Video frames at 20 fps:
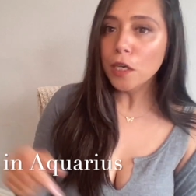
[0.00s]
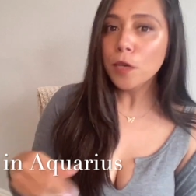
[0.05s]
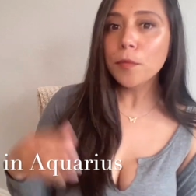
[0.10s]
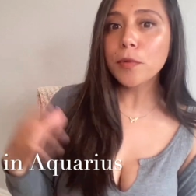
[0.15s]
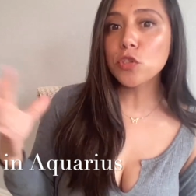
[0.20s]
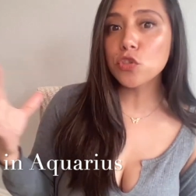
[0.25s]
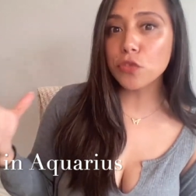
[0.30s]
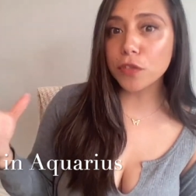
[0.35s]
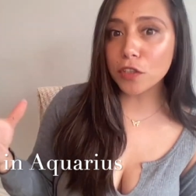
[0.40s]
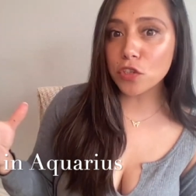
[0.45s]

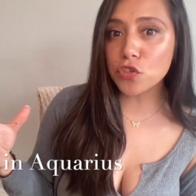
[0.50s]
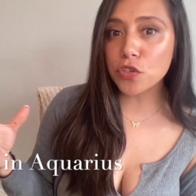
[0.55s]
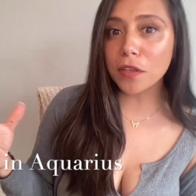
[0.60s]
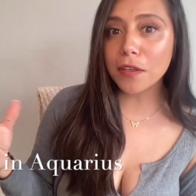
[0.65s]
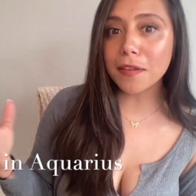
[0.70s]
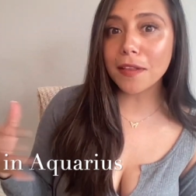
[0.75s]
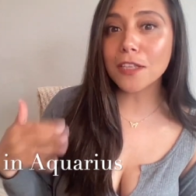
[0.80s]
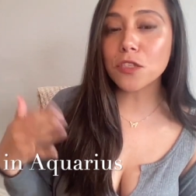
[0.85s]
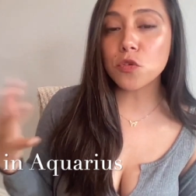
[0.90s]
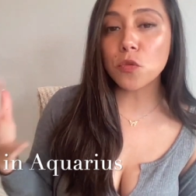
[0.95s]
but
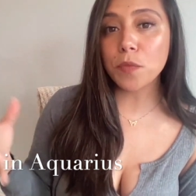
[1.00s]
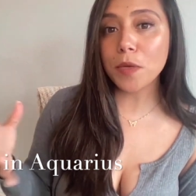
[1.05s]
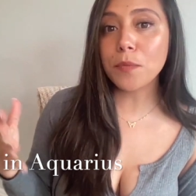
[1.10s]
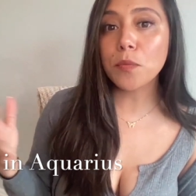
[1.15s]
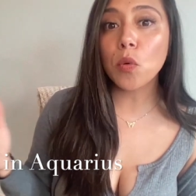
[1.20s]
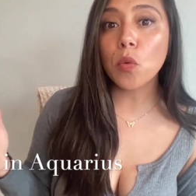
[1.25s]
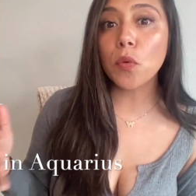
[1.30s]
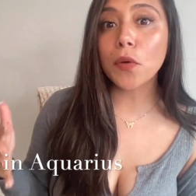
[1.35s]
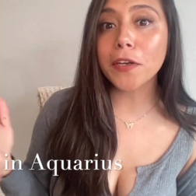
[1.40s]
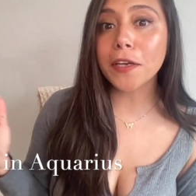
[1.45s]
traditionally, that's when
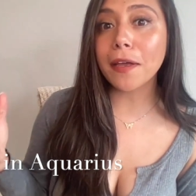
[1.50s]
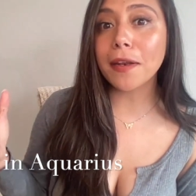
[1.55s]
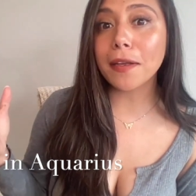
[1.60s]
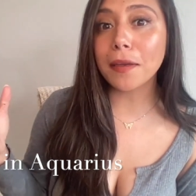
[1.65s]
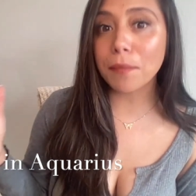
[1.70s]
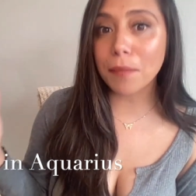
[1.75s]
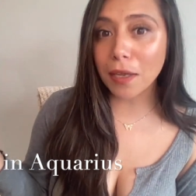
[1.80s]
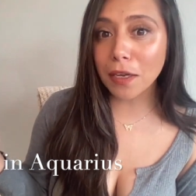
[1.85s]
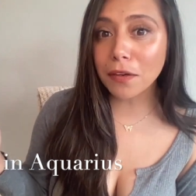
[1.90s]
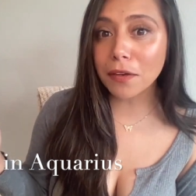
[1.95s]
people were
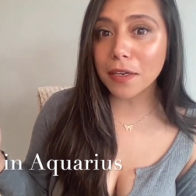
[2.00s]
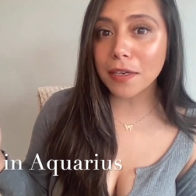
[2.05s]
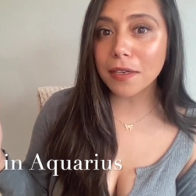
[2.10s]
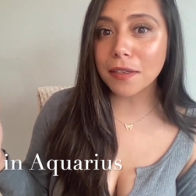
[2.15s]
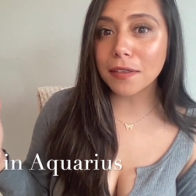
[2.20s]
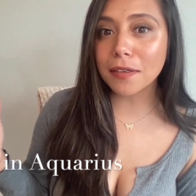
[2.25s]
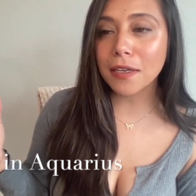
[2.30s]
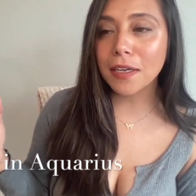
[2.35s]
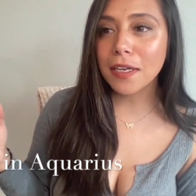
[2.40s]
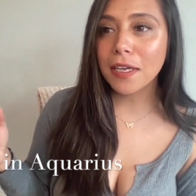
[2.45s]
getting
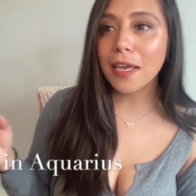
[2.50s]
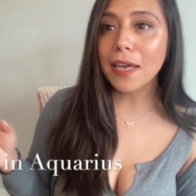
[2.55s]
married.